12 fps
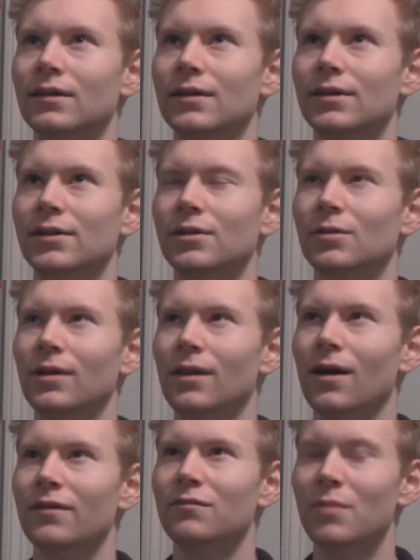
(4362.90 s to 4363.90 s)
you know, a
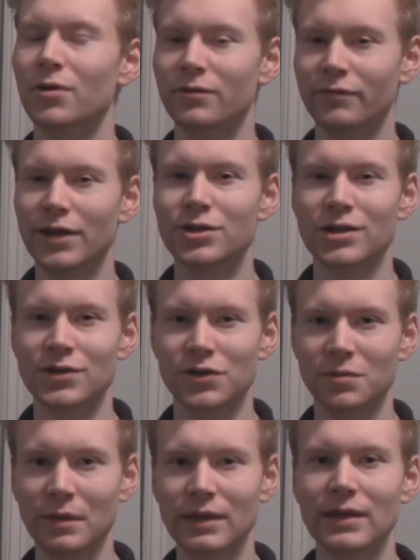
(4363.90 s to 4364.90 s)
lot of motivation
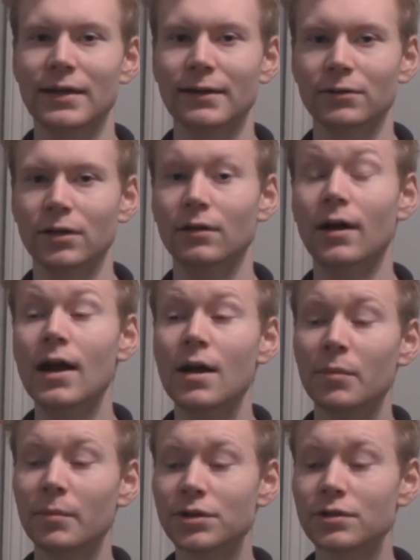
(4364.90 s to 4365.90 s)
to be a hero.
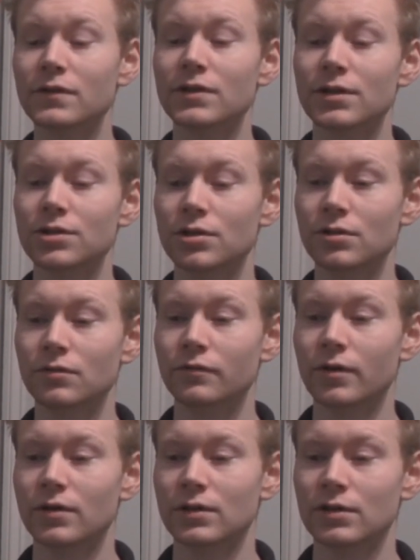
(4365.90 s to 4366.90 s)
But much of this issue
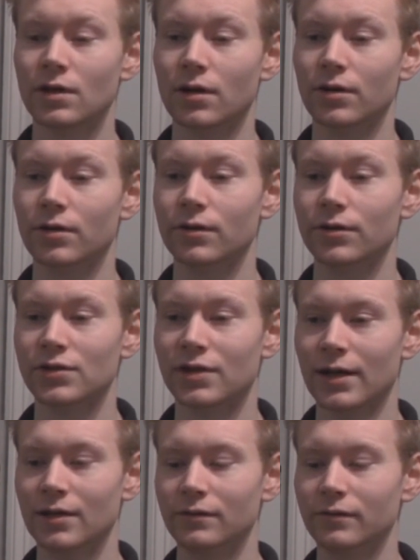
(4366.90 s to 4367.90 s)
focuses on her just
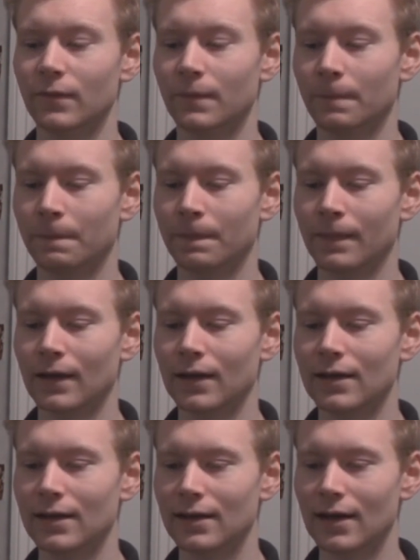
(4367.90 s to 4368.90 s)
kind of
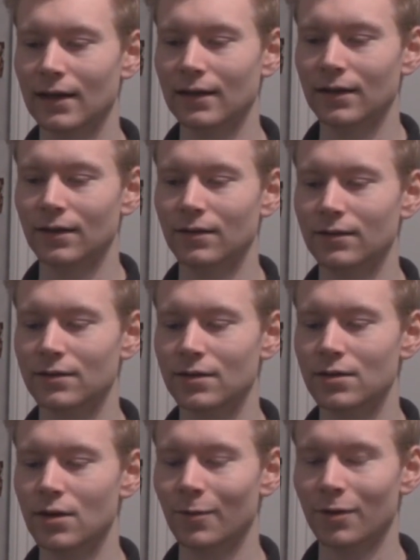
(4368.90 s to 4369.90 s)
getting to
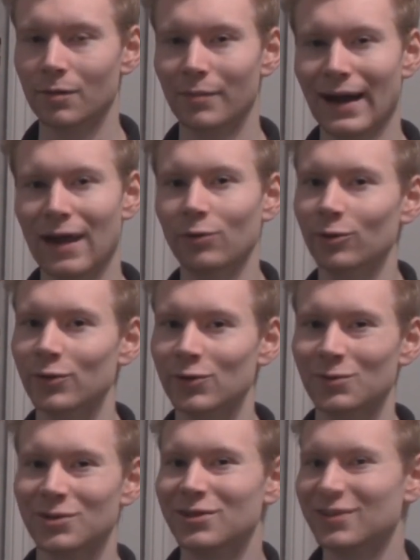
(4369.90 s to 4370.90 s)
know her powers,
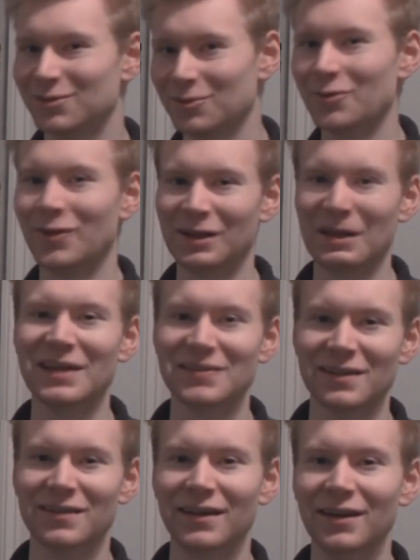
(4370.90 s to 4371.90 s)
which is sort of the
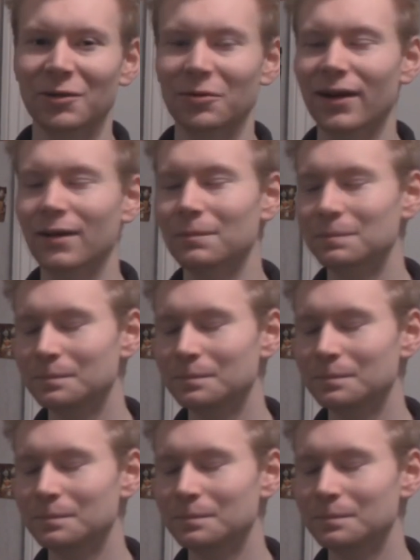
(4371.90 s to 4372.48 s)
classic thing, right?